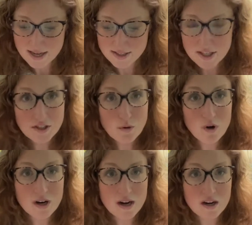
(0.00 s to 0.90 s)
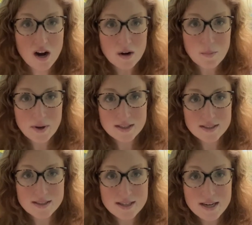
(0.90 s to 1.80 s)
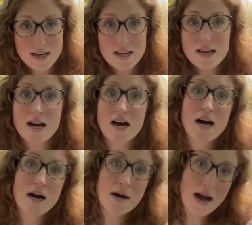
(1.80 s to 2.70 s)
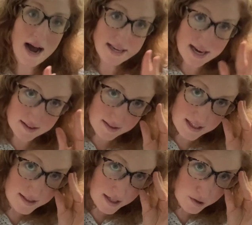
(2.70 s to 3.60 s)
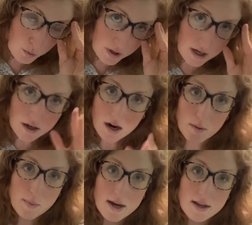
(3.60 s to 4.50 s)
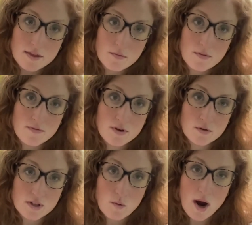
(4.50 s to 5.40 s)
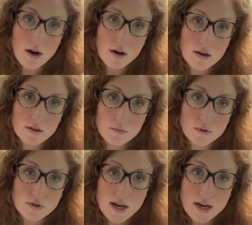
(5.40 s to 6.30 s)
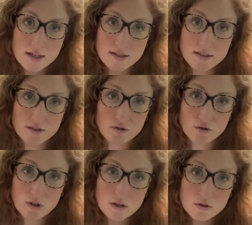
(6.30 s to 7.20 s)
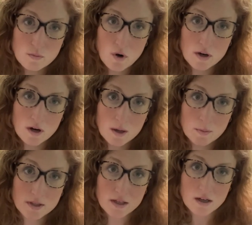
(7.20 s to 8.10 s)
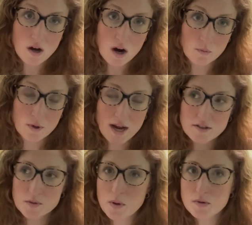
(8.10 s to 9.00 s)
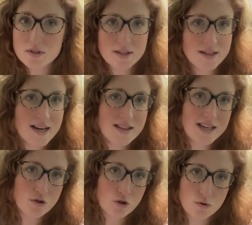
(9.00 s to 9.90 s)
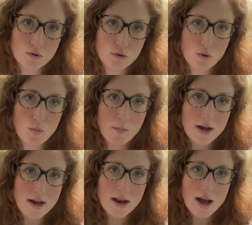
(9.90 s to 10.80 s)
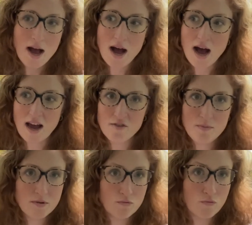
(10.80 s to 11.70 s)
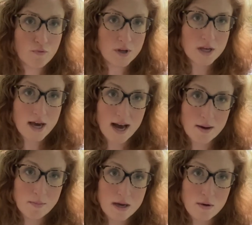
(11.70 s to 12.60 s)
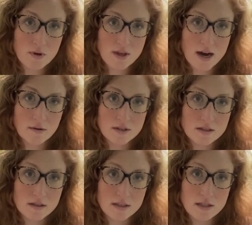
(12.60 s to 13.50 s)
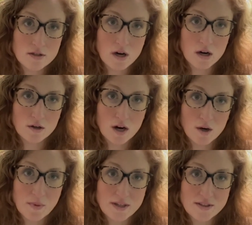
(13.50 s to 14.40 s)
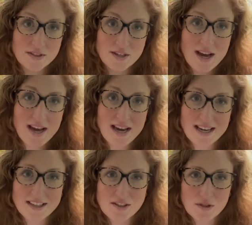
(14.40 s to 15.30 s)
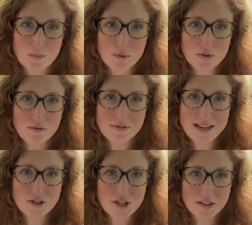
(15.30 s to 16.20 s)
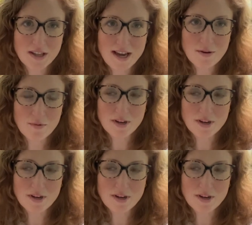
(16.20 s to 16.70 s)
Does it work on carpet? Uh, yes, it does work on carpet. The reviews at Wirecutter were saying it struggles more on carpet than on hardwood. I suppose, yeah, that's true, but I've been really happy with how it's cleaned our carpets. It gets this blue flashing light when